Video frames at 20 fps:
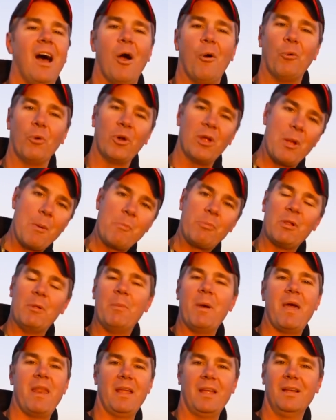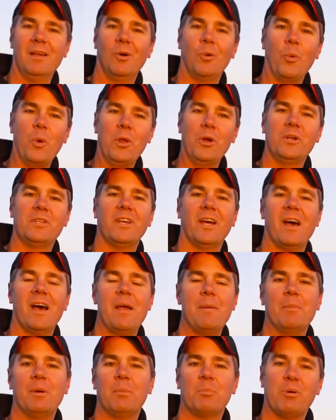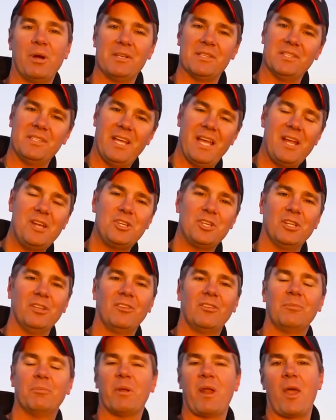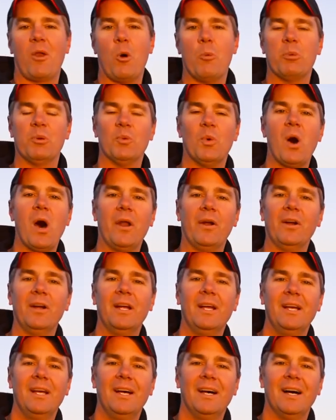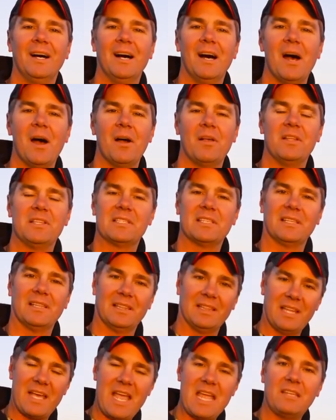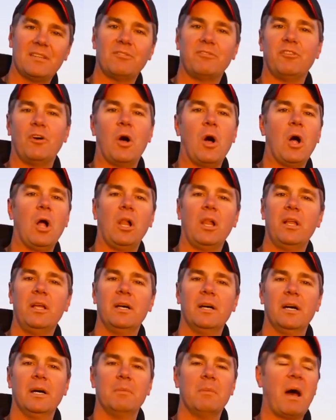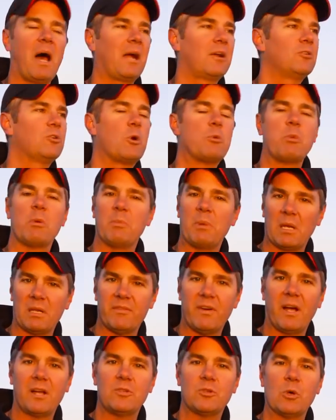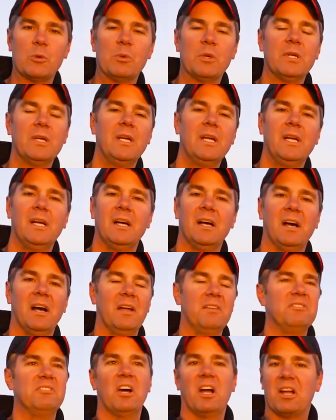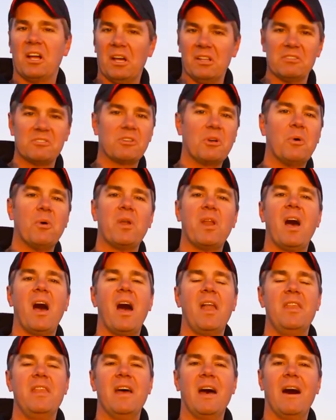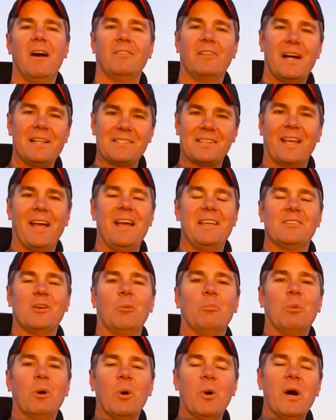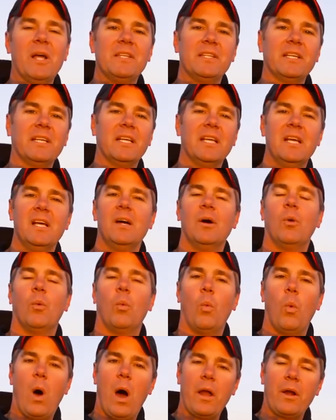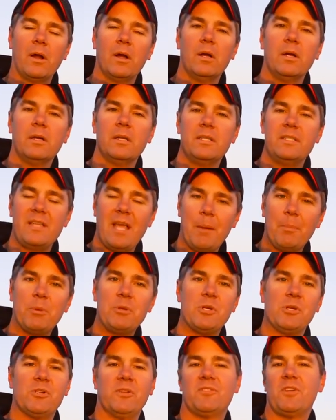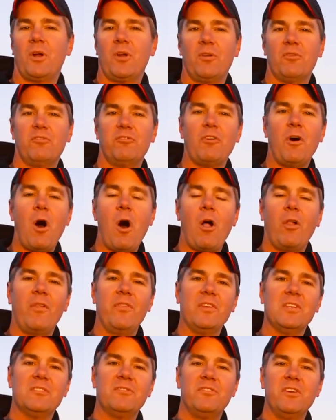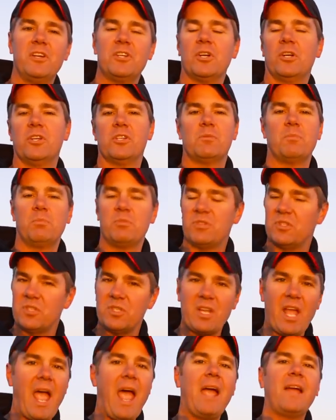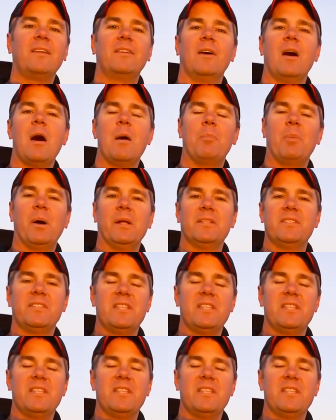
we're implementing wintertime presentations, but on open water. It's late fall, October, middle of October. Duck hunting's going on now, lots of guys out bow hunting. Water temperatures have started to fall and these fish are just stacked up on